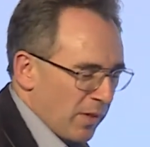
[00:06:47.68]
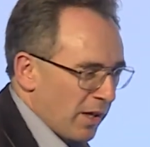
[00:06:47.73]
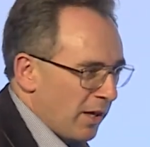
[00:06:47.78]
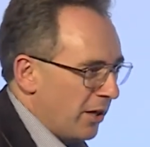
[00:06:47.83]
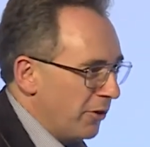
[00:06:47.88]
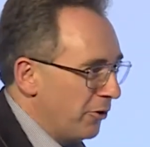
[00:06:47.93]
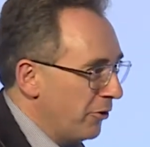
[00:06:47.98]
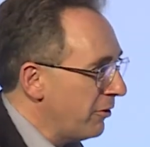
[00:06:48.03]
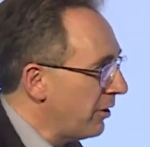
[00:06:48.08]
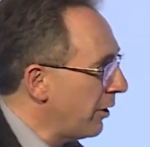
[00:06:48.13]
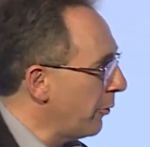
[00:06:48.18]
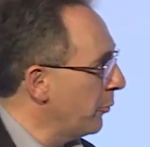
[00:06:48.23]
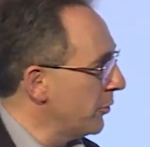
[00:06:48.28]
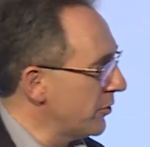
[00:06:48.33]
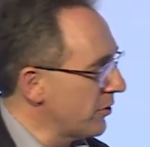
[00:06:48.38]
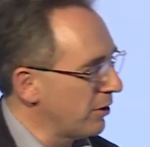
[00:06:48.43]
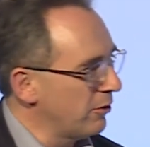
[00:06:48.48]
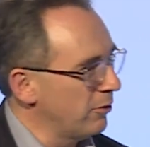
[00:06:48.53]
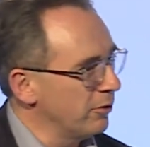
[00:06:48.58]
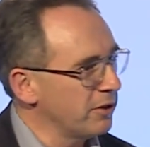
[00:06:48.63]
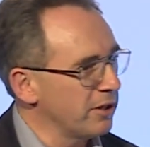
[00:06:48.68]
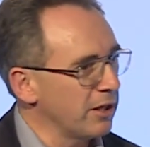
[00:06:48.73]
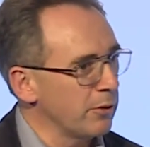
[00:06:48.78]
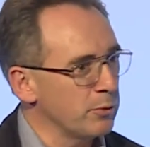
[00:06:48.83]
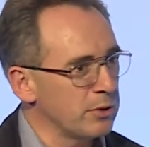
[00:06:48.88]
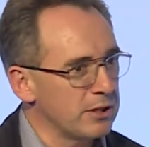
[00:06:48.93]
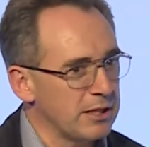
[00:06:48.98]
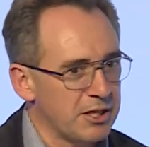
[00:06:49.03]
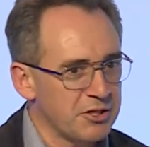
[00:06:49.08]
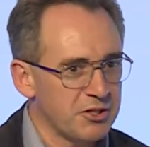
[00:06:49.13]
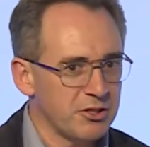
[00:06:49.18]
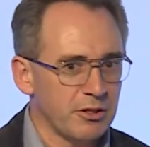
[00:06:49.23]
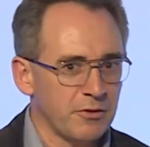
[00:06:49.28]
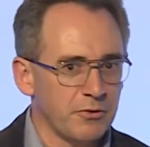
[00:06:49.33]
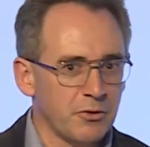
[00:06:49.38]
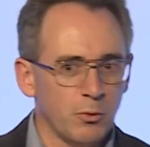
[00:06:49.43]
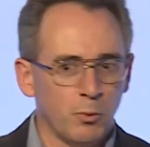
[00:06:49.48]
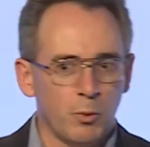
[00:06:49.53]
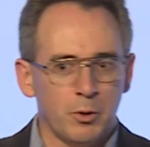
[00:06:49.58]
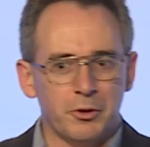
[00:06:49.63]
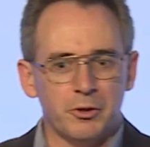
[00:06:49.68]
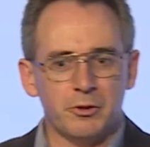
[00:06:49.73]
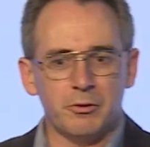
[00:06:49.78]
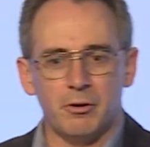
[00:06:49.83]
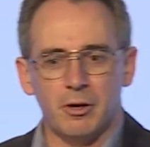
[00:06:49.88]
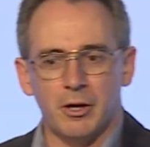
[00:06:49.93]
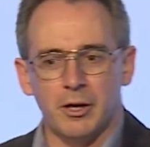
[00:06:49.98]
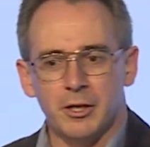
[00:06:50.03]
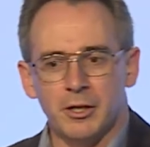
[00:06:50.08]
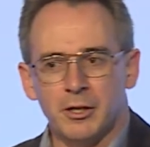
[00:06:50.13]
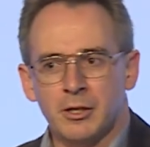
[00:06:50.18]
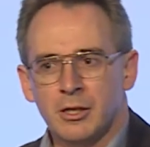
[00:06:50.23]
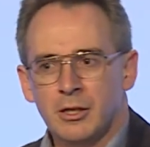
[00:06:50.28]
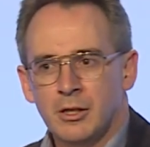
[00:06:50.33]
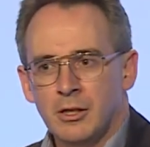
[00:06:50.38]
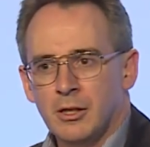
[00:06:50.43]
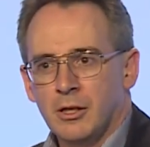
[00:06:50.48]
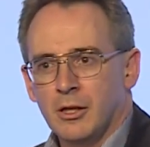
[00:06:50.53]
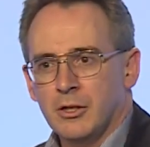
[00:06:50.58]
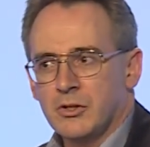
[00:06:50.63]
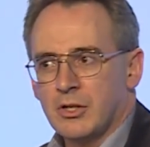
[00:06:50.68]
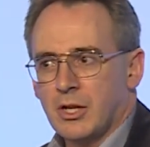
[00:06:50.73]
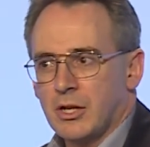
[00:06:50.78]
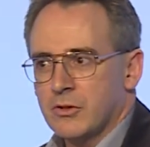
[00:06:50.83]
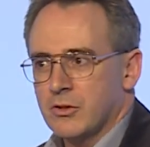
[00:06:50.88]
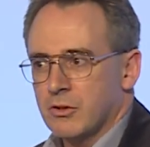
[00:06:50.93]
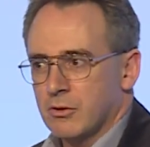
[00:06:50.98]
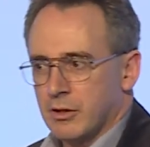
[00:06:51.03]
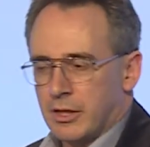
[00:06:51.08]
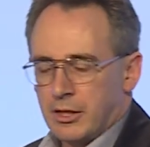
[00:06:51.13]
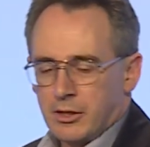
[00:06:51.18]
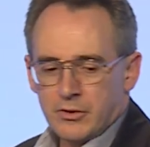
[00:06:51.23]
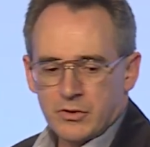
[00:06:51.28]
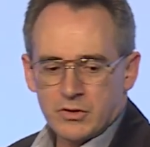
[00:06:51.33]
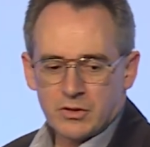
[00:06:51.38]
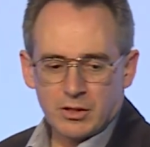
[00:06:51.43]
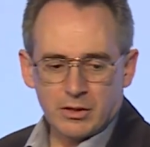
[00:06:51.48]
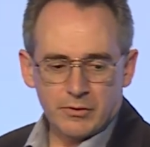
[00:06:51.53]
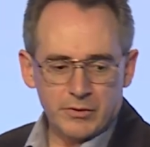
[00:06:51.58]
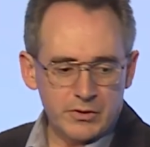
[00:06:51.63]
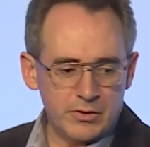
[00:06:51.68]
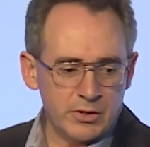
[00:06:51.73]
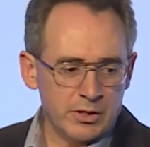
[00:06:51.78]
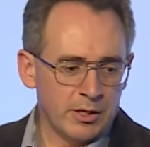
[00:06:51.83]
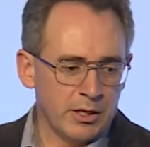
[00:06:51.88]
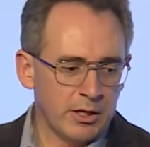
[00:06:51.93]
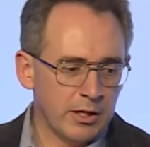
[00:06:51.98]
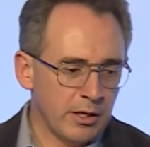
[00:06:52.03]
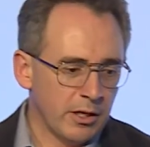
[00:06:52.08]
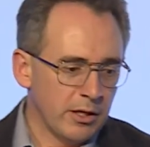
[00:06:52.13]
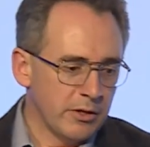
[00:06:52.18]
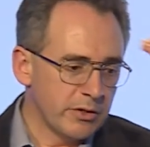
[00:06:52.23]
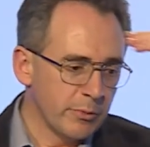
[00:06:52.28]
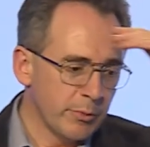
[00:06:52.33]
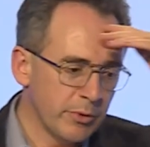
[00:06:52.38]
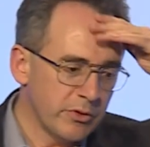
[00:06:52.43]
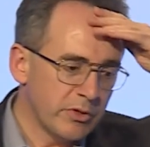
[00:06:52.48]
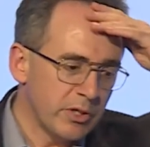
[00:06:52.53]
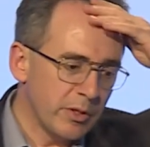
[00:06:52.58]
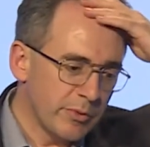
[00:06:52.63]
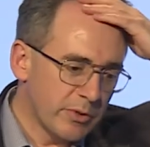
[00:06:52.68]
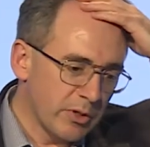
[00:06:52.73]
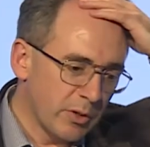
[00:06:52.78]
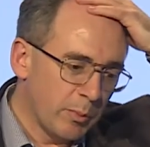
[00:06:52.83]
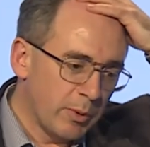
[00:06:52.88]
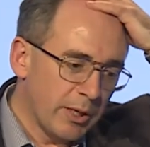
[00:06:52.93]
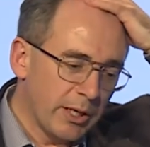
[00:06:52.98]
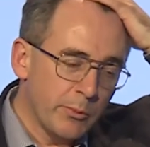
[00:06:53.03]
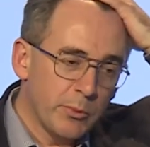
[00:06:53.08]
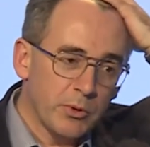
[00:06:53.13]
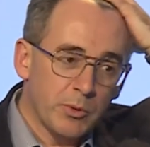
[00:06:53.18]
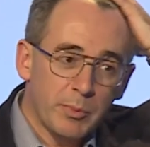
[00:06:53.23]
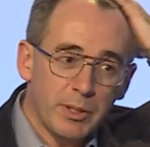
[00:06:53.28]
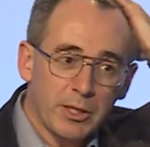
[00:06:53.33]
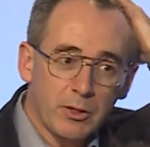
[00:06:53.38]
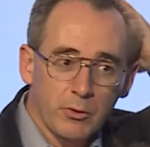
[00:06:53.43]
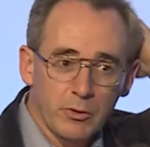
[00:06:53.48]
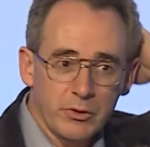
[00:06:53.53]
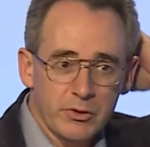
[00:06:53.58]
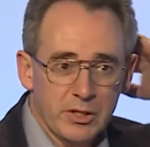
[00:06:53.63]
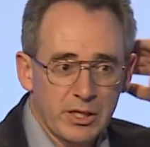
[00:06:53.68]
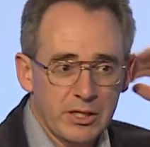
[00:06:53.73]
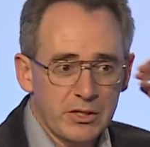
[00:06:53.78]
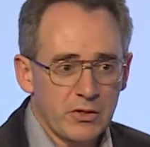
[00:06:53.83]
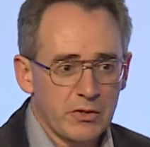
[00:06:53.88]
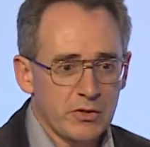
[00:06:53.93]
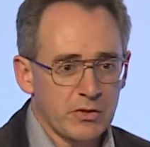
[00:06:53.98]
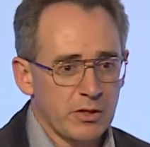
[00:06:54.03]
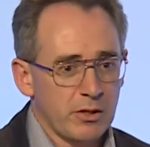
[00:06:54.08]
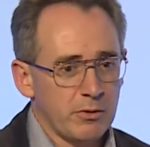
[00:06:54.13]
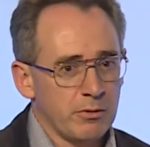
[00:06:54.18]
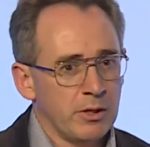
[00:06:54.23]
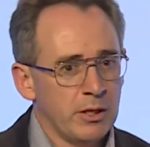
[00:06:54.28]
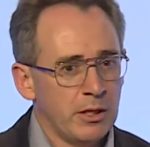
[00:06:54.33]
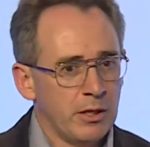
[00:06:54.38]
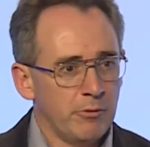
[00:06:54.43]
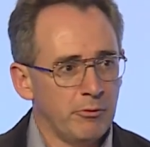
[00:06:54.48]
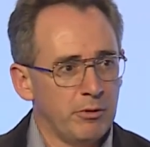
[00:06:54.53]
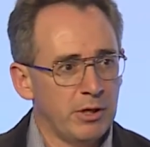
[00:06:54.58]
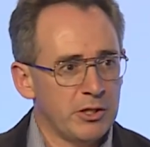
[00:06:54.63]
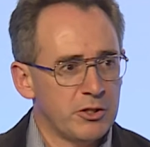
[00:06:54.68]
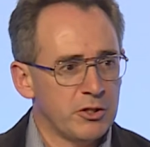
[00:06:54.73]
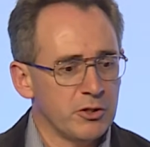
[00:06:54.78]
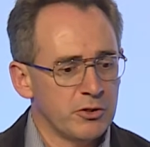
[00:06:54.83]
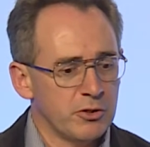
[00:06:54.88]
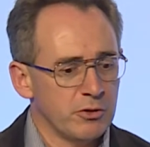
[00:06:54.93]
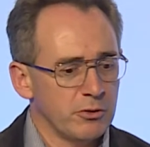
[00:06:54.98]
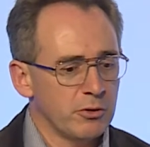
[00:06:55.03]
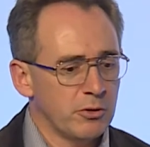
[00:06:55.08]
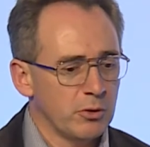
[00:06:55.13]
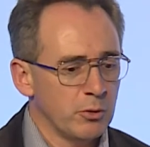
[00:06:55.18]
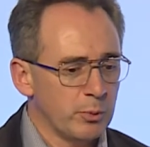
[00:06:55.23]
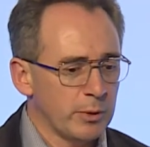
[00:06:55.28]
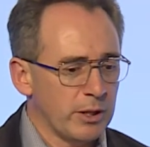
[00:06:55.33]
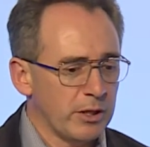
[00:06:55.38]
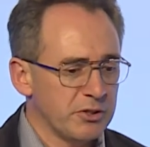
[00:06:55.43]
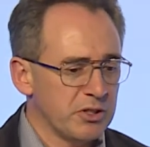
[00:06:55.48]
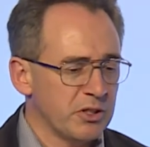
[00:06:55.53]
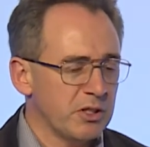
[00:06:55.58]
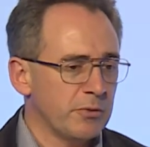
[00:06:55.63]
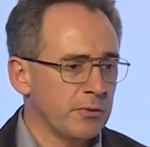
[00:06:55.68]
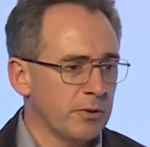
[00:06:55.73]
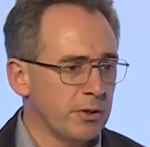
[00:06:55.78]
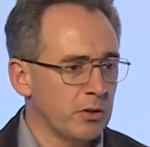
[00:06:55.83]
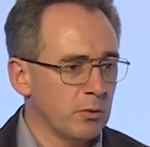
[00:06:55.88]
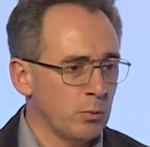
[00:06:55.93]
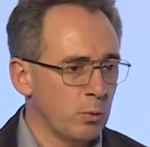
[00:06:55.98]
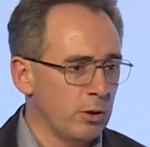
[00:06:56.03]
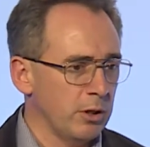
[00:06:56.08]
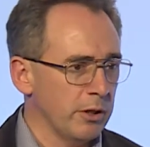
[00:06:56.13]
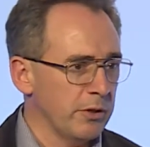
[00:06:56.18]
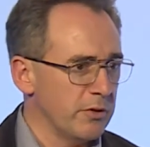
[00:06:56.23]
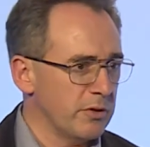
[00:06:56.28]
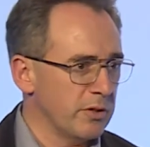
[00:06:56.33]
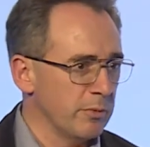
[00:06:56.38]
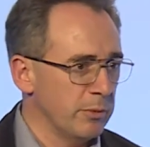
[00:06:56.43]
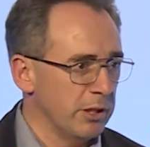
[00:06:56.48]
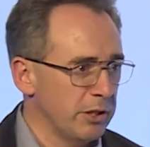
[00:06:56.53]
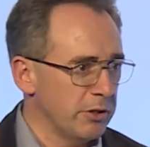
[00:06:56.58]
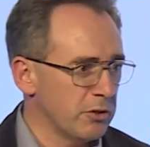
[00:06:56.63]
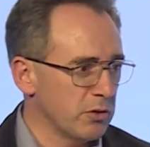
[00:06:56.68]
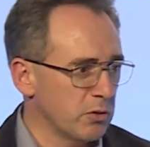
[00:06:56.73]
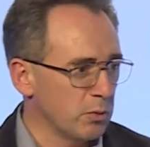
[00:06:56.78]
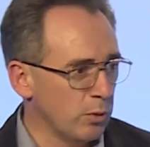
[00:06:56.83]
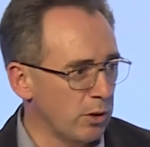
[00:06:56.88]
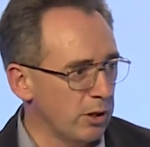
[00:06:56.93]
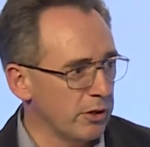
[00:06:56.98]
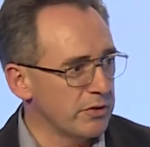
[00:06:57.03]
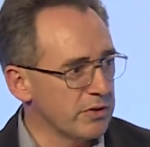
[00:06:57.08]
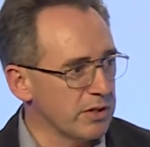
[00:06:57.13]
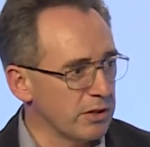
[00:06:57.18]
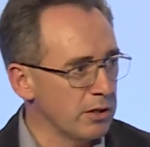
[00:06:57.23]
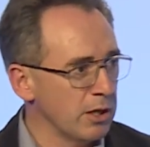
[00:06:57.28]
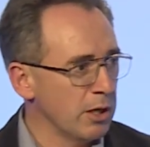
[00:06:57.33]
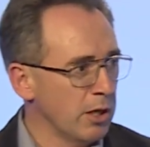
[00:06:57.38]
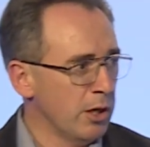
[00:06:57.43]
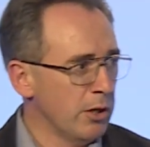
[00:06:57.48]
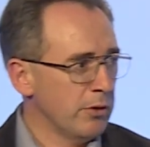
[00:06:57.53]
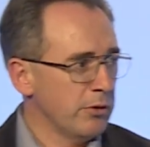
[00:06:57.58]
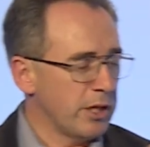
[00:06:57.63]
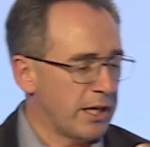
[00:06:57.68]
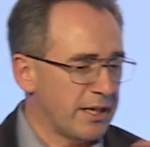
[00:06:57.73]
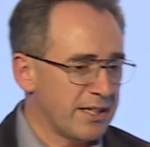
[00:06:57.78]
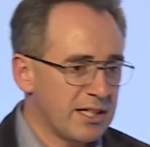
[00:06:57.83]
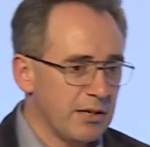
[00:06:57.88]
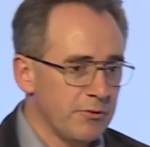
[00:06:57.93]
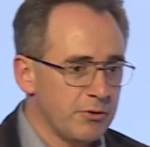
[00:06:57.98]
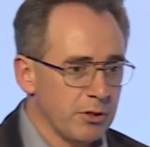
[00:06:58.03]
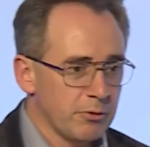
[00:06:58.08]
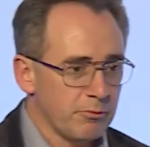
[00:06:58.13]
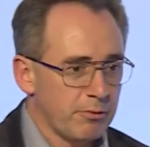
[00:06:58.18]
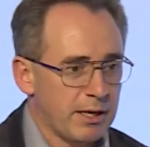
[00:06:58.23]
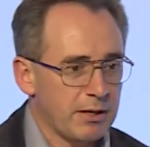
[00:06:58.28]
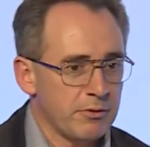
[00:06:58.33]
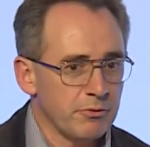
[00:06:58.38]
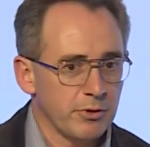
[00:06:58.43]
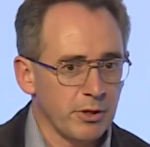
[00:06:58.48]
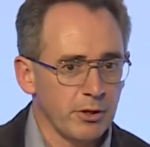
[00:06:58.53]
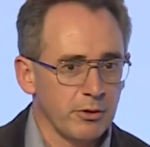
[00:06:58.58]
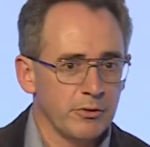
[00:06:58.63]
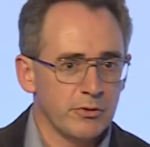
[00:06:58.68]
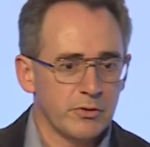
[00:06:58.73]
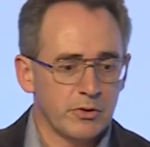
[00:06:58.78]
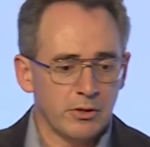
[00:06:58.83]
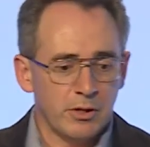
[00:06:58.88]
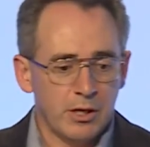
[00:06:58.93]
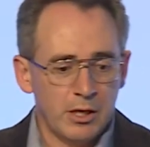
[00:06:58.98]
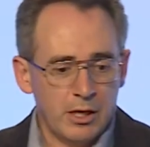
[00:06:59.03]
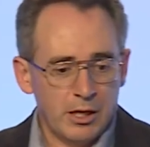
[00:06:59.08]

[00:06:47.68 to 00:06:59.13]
Another area we started looking at was last year after the WannaCry attacks on the health service. Some of the teams started playing with Bitcoin data, so in relation to could we identify the wallets, the malicious wallets, and the activity around those.